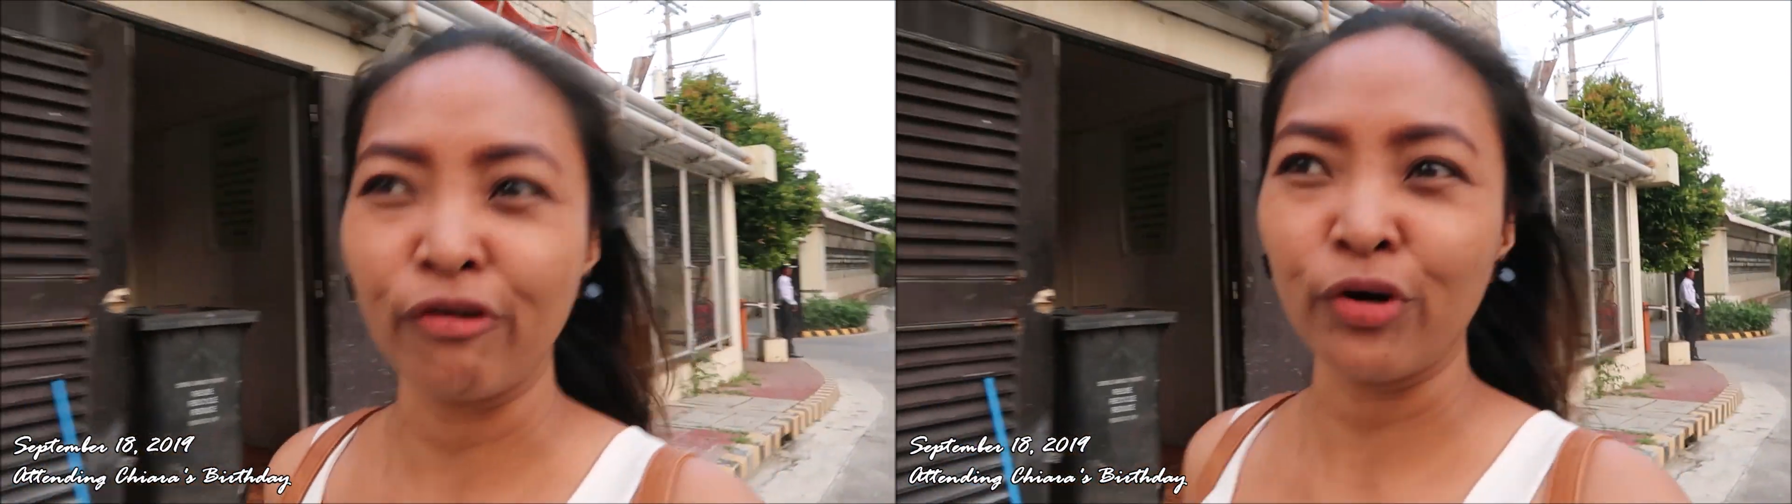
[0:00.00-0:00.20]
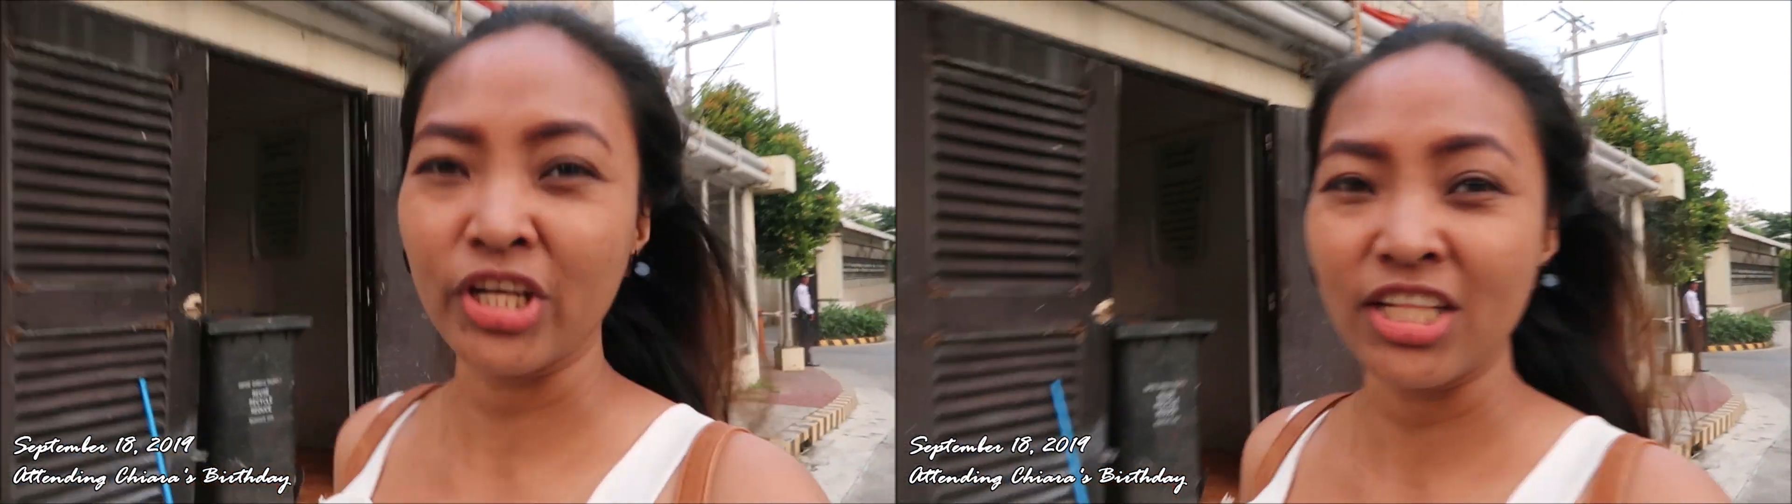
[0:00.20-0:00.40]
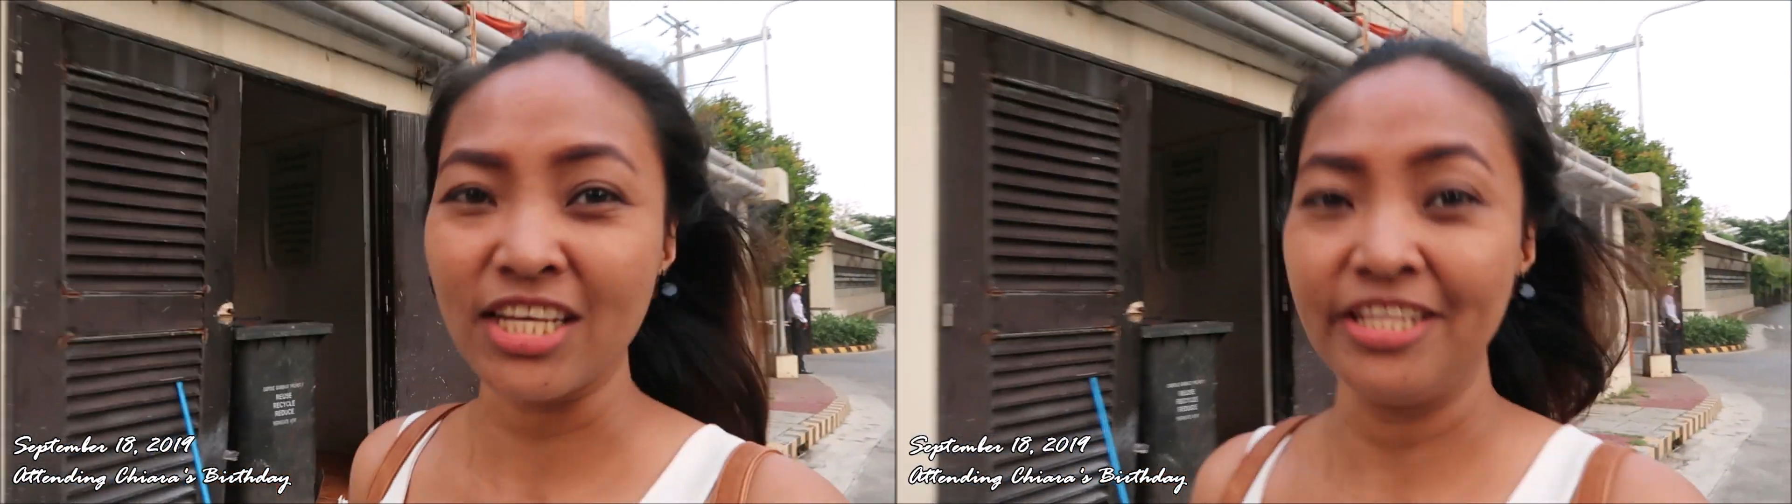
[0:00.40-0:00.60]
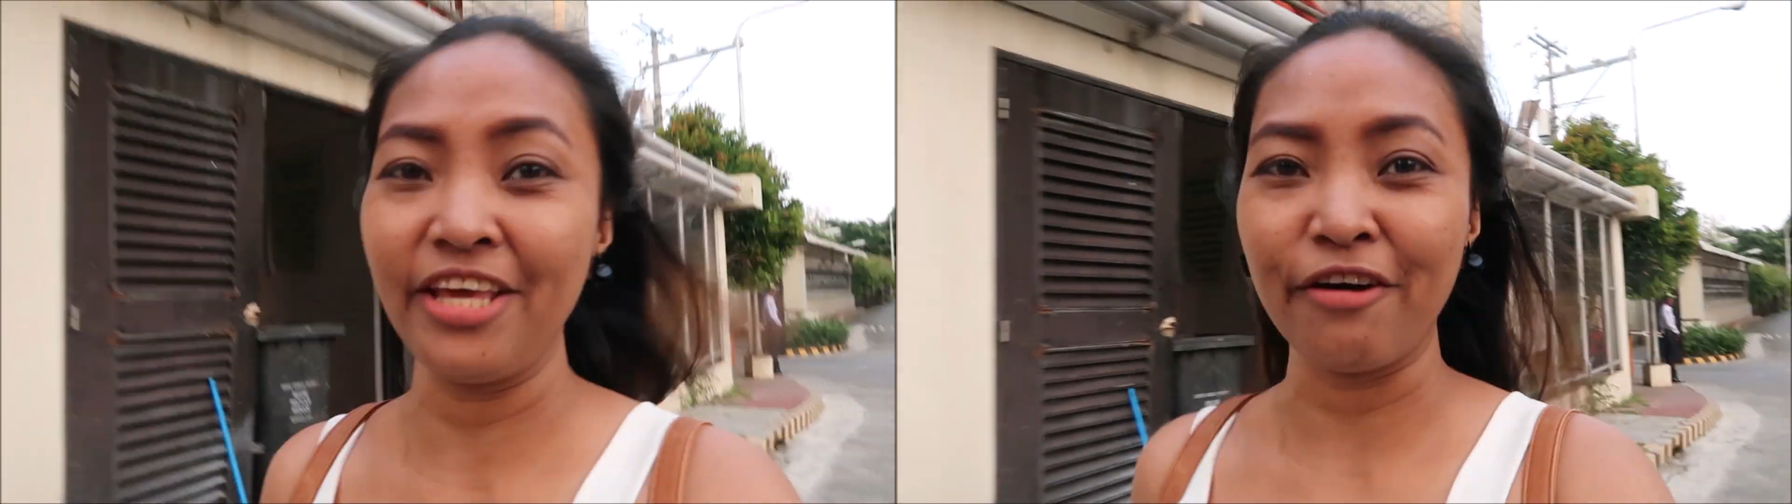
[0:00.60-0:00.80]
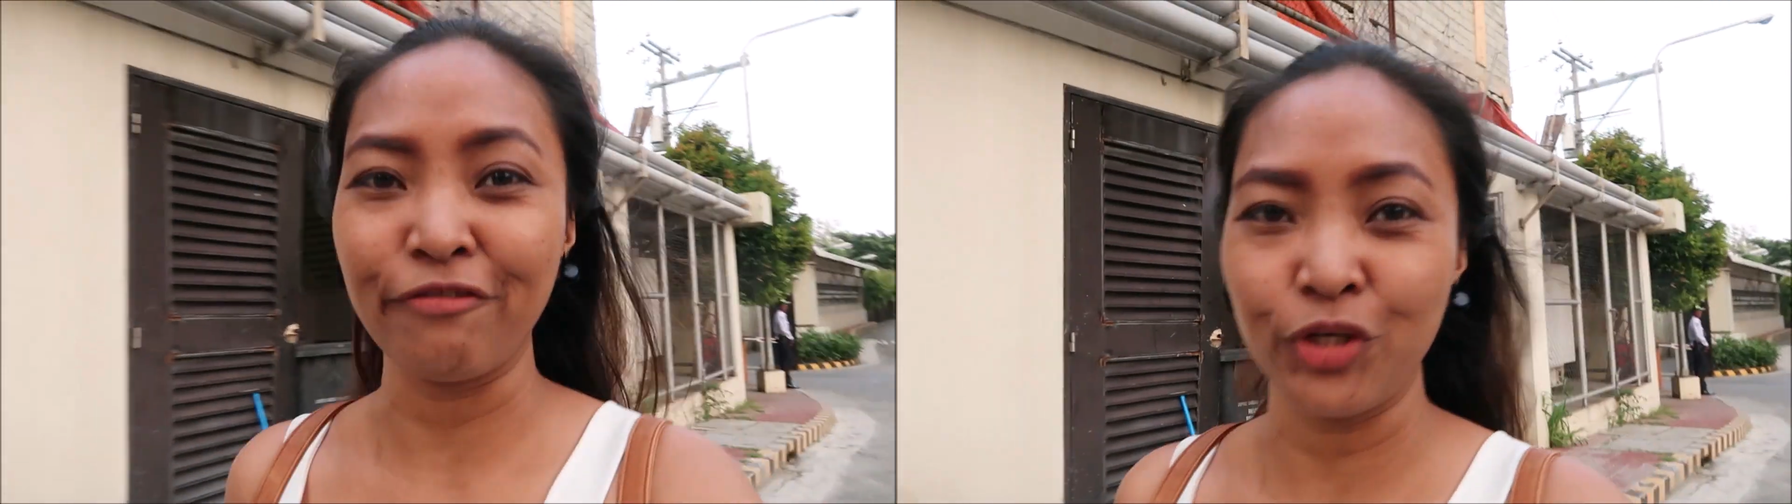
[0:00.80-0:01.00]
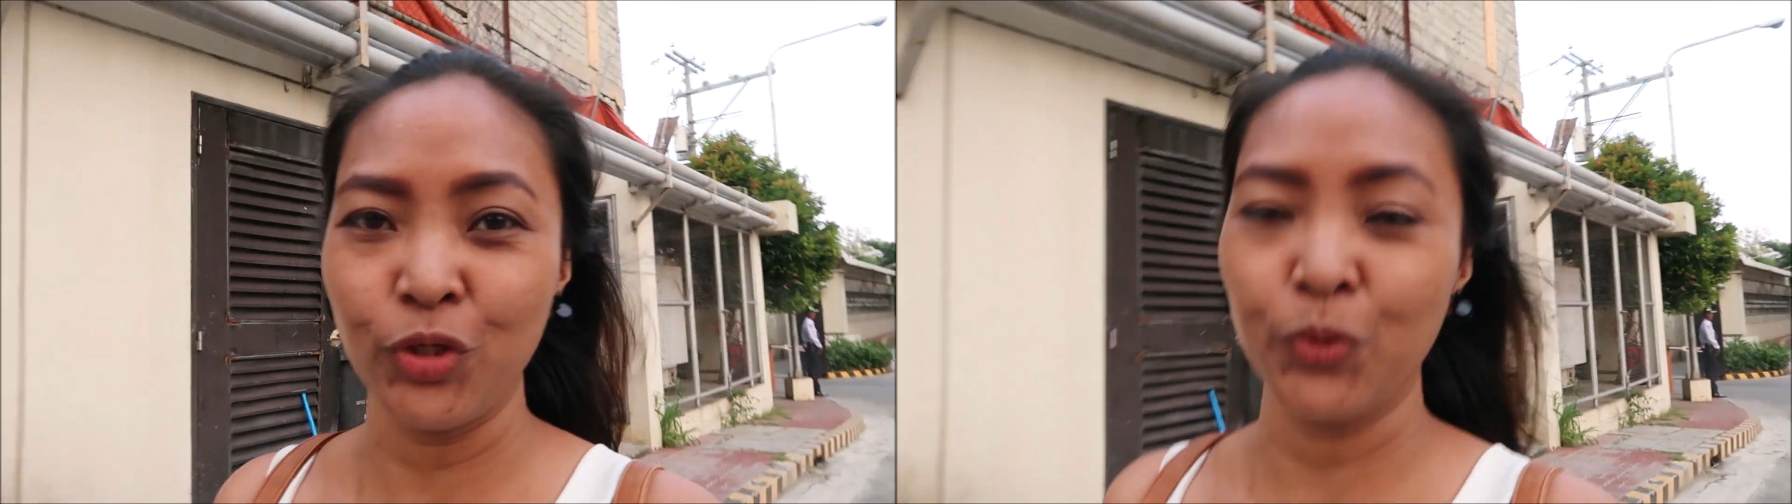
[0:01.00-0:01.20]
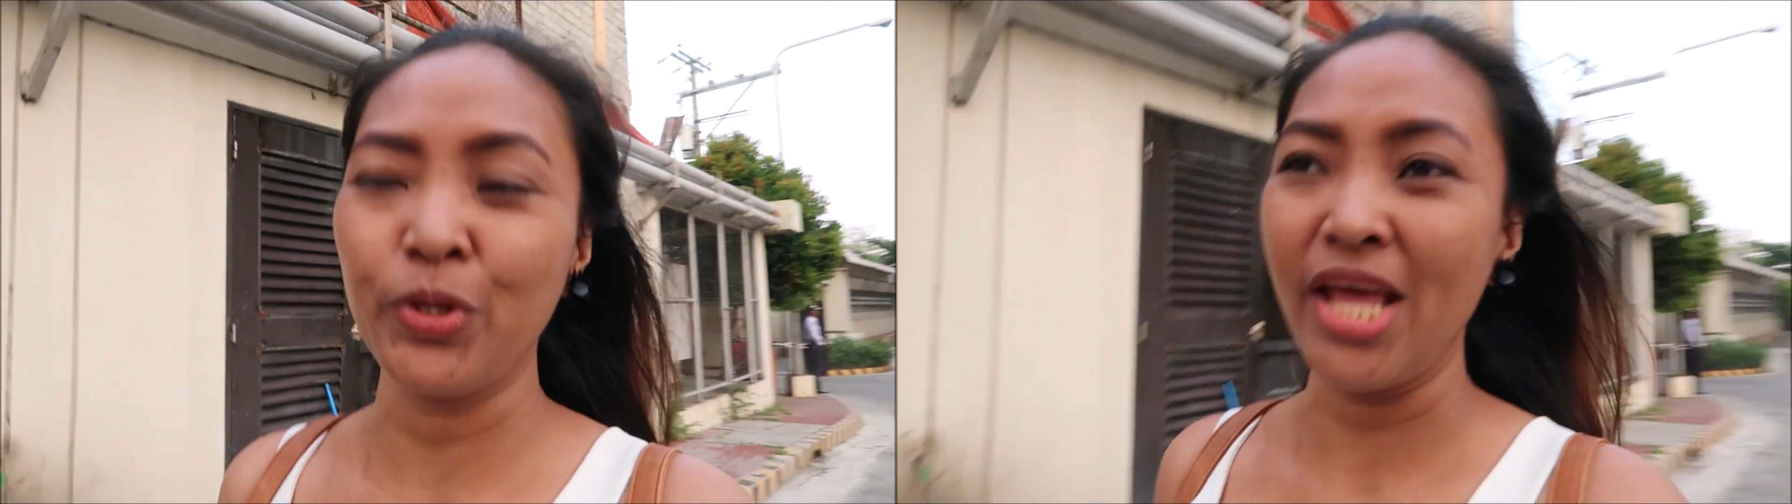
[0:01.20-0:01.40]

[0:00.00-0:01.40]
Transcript: 4 o'clock in the afternoon